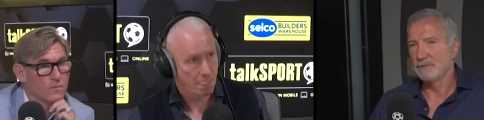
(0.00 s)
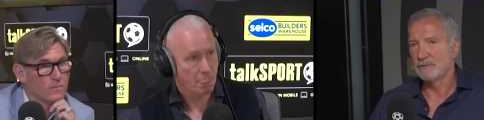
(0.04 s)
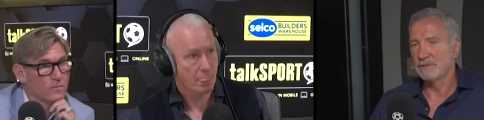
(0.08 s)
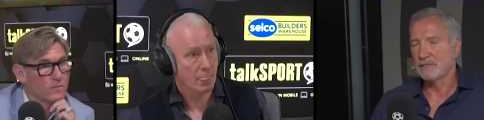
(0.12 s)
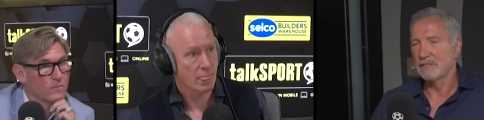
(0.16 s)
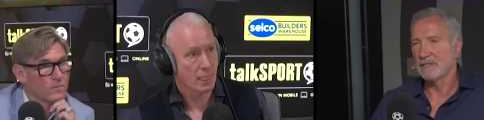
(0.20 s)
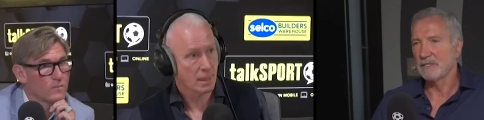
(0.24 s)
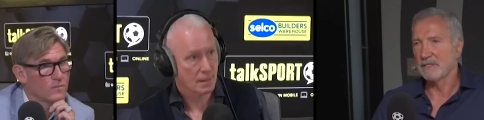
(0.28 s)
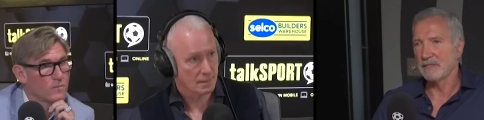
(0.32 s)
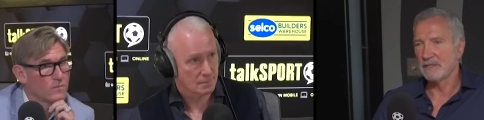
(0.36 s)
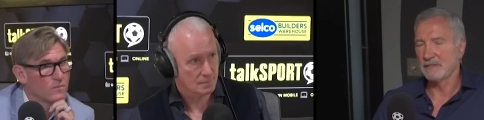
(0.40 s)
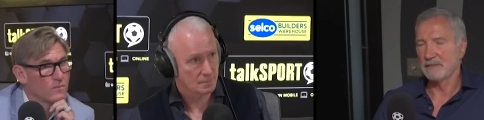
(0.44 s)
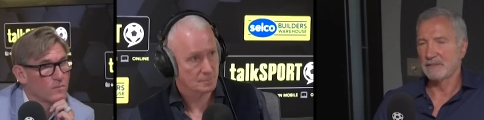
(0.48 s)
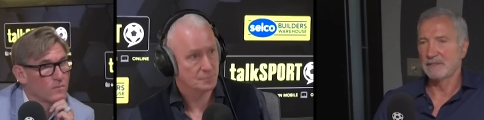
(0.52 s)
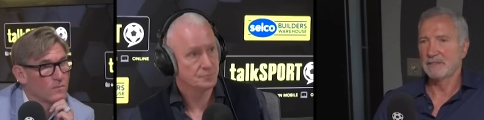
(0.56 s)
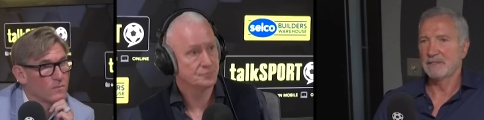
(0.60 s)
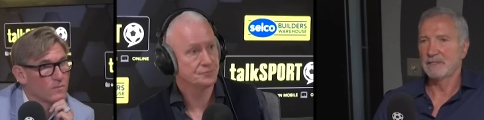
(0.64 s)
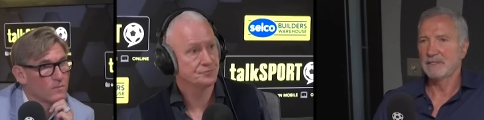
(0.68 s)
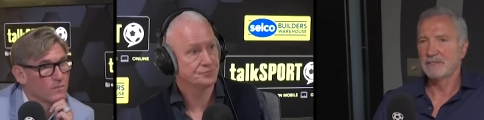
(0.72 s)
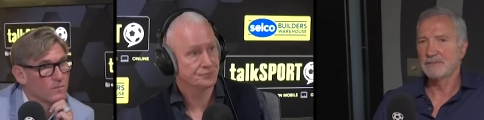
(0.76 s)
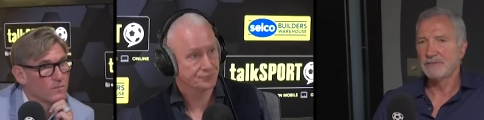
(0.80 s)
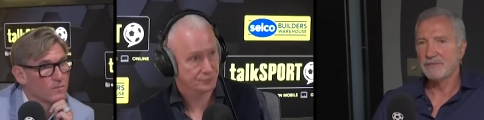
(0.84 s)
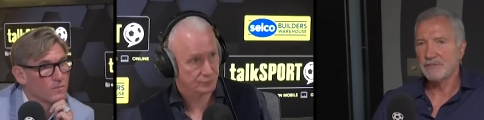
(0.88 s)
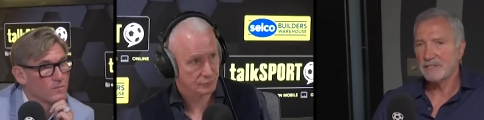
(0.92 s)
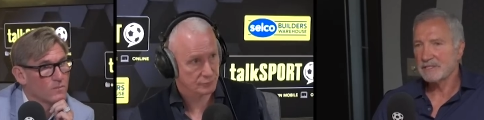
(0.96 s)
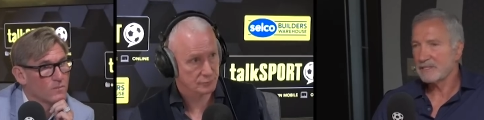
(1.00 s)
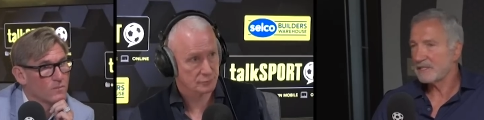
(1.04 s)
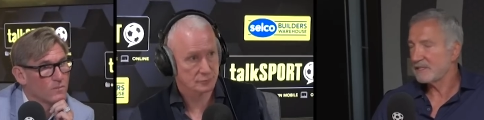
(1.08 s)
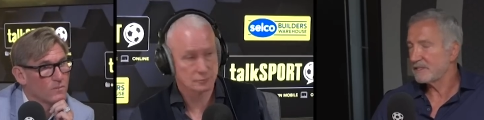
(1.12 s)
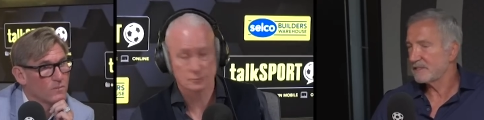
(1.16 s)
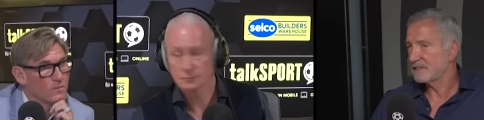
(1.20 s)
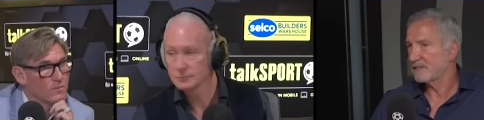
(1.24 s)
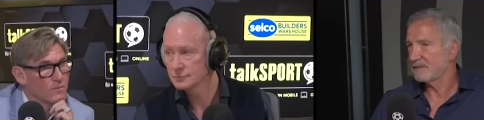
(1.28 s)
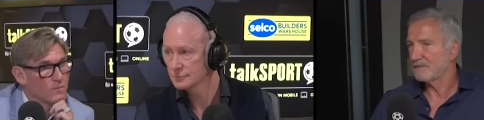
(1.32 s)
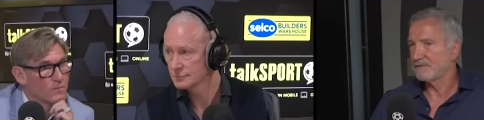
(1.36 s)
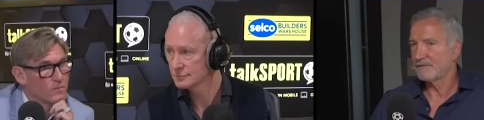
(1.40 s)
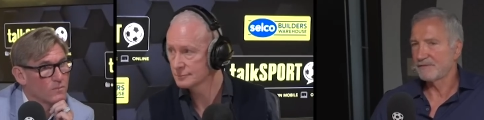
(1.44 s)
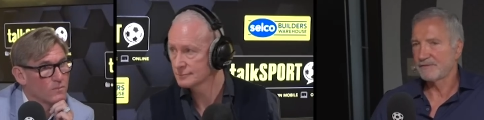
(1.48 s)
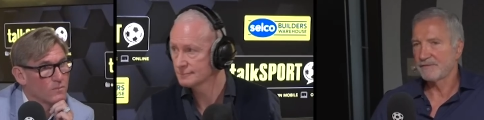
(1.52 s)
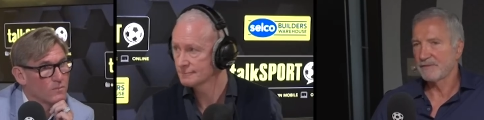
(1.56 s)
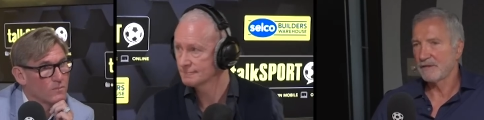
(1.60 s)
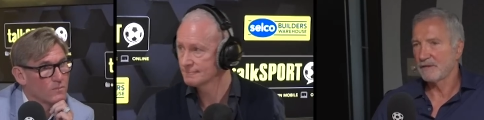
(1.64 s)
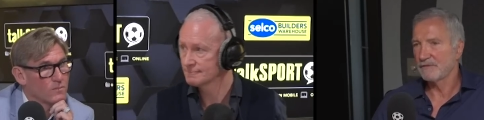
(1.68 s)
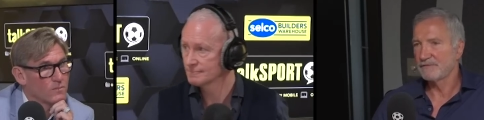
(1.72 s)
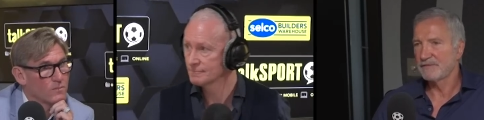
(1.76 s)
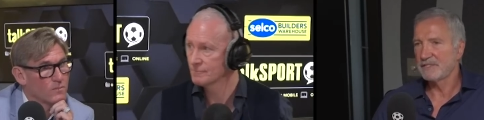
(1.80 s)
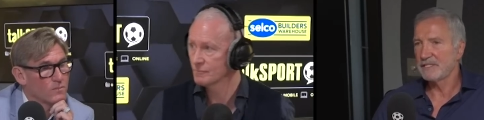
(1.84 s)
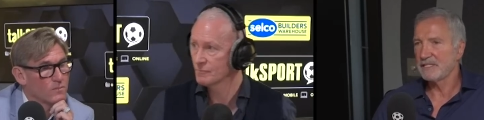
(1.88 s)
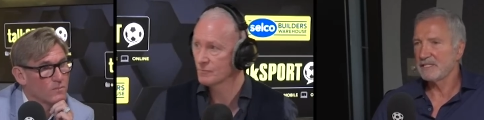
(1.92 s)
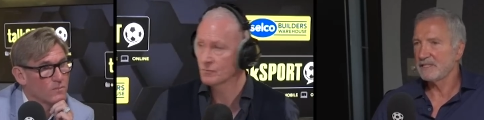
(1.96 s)
Speaker 1: knows the intricacies
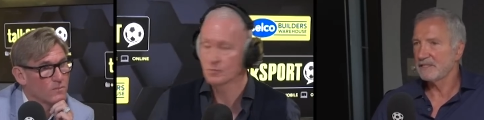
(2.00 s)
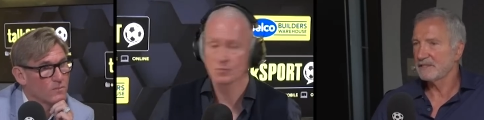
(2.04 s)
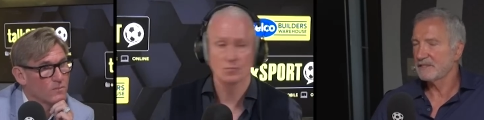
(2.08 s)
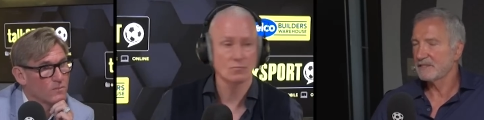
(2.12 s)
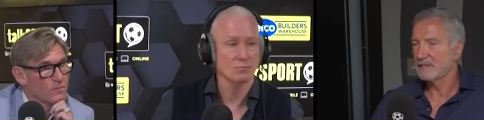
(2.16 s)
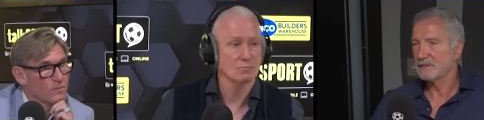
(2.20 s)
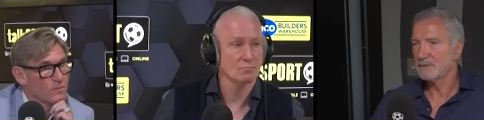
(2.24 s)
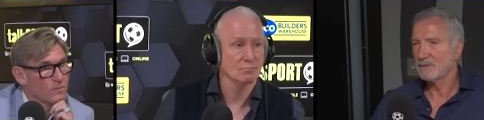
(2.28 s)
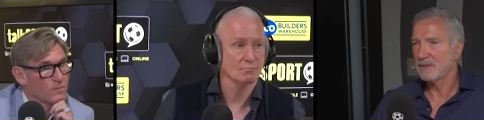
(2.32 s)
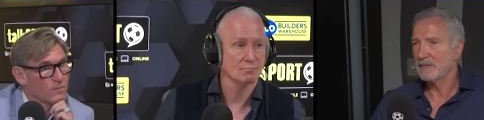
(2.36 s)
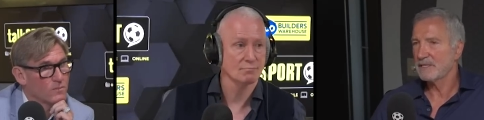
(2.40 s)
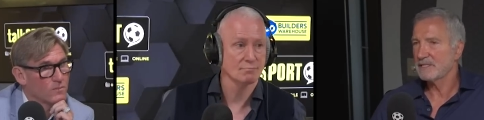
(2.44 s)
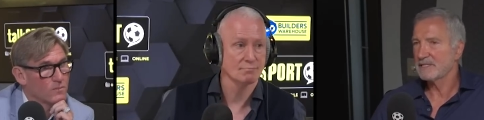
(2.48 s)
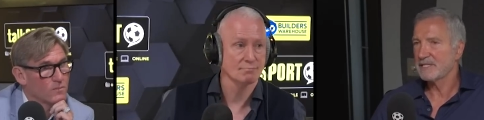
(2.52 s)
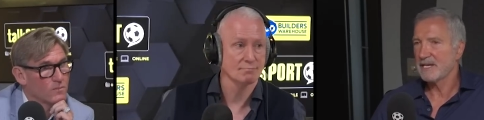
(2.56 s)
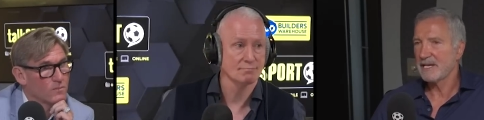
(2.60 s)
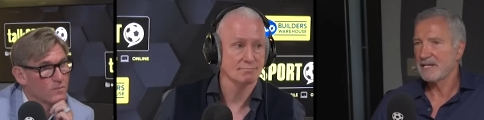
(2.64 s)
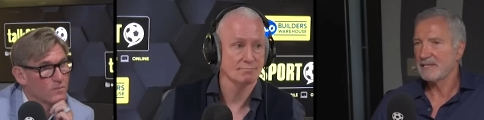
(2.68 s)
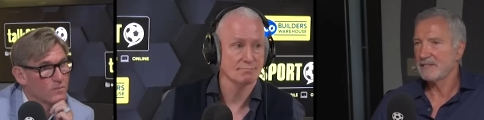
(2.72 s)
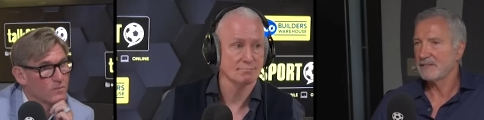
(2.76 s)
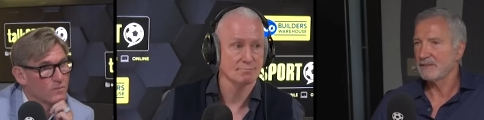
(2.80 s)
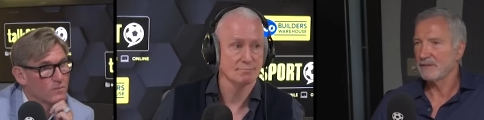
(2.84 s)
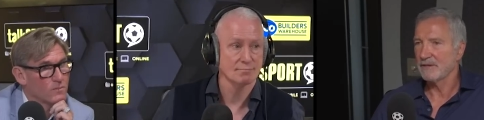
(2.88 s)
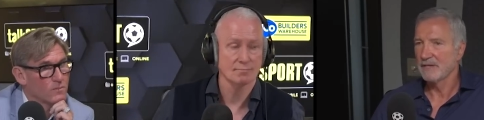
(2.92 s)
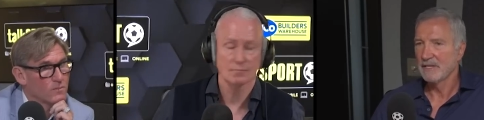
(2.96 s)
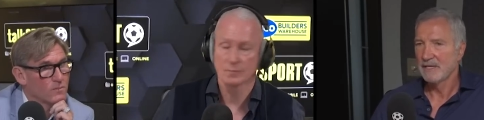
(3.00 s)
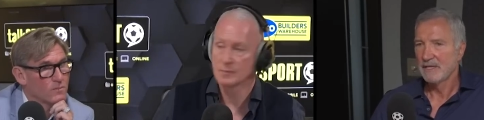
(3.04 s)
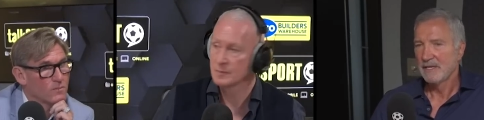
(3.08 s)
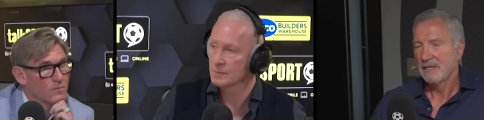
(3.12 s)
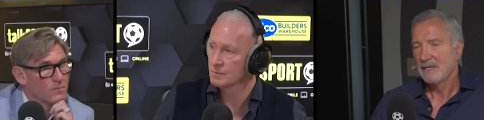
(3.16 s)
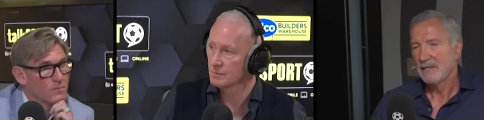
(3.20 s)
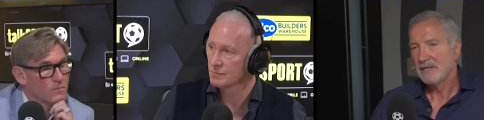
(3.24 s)
of deals as well as I do.